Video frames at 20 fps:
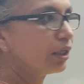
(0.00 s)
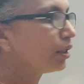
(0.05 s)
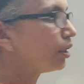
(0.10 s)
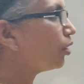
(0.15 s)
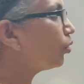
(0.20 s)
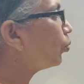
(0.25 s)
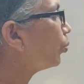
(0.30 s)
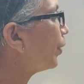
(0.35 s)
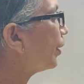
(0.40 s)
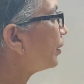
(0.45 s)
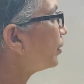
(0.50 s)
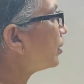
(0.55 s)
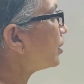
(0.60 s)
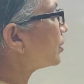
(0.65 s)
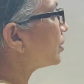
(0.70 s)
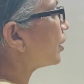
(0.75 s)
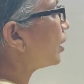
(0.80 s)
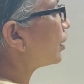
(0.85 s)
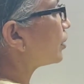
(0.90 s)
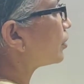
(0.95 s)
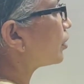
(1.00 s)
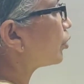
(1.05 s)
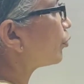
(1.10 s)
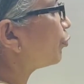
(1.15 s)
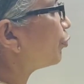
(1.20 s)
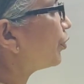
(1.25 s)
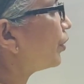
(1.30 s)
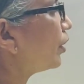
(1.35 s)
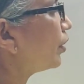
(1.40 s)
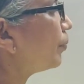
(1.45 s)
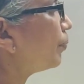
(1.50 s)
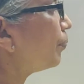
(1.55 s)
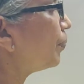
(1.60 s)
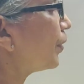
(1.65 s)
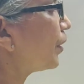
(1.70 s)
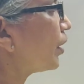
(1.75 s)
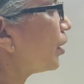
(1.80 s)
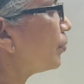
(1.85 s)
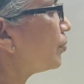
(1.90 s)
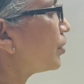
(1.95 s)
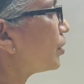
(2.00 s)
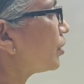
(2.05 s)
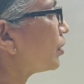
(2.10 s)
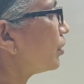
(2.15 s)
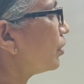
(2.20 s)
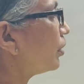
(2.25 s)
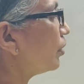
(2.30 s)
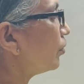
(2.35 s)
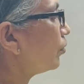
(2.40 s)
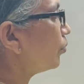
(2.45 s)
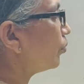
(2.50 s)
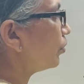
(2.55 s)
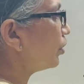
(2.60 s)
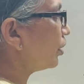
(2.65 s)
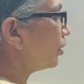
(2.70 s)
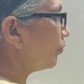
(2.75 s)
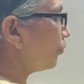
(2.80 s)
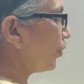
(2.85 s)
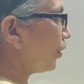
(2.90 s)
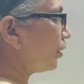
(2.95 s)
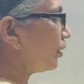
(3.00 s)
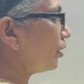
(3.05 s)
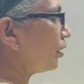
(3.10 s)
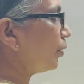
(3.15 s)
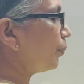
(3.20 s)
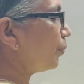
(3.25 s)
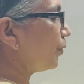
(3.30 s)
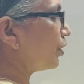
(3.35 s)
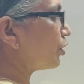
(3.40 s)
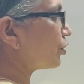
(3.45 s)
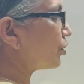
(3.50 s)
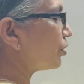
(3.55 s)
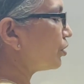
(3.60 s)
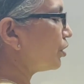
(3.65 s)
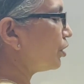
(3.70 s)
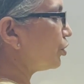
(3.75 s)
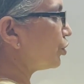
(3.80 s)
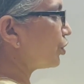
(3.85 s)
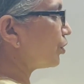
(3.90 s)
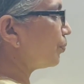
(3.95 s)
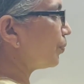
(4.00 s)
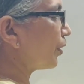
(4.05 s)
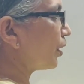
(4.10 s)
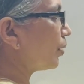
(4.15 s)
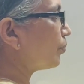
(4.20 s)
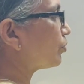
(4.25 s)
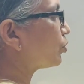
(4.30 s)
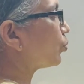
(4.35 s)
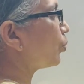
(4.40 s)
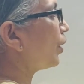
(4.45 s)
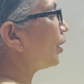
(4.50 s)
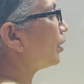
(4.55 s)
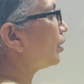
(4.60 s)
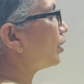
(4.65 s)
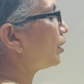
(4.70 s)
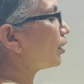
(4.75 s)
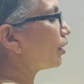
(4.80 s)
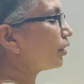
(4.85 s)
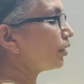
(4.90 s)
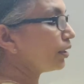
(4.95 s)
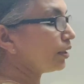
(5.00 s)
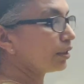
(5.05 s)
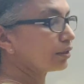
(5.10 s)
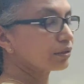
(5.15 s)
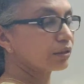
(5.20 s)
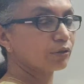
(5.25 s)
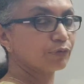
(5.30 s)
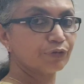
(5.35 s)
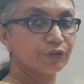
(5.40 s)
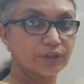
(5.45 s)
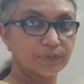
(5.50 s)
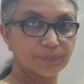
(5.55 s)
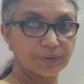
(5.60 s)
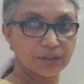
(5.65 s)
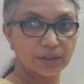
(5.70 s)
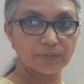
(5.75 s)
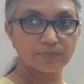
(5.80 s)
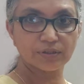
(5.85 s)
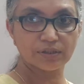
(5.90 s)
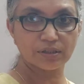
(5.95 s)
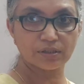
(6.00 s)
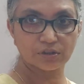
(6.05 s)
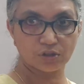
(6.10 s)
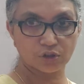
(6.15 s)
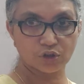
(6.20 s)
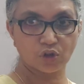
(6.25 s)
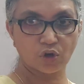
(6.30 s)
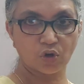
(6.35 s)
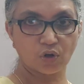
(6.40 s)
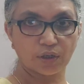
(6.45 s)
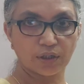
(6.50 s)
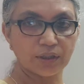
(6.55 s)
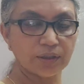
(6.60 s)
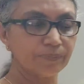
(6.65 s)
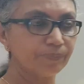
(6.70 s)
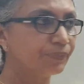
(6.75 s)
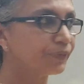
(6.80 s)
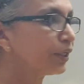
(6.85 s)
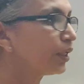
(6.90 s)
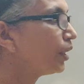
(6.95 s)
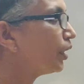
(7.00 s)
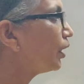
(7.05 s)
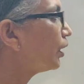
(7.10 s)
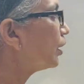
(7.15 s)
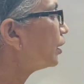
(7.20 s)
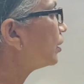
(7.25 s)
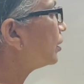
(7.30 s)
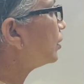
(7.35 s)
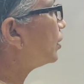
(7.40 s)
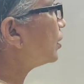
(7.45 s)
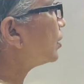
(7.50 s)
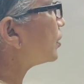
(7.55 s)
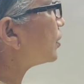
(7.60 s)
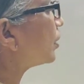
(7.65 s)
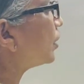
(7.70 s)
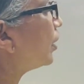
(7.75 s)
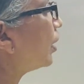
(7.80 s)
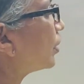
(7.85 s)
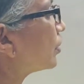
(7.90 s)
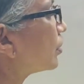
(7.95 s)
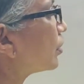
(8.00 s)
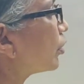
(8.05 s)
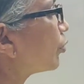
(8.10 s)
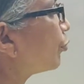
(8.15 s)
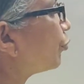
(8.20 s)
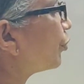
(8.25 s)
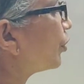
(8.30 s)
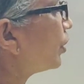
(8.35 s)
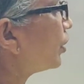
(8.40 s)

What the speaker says: Now when this electric field becomes when the depletion region becomes wider and the electric field becomes stronger, this electric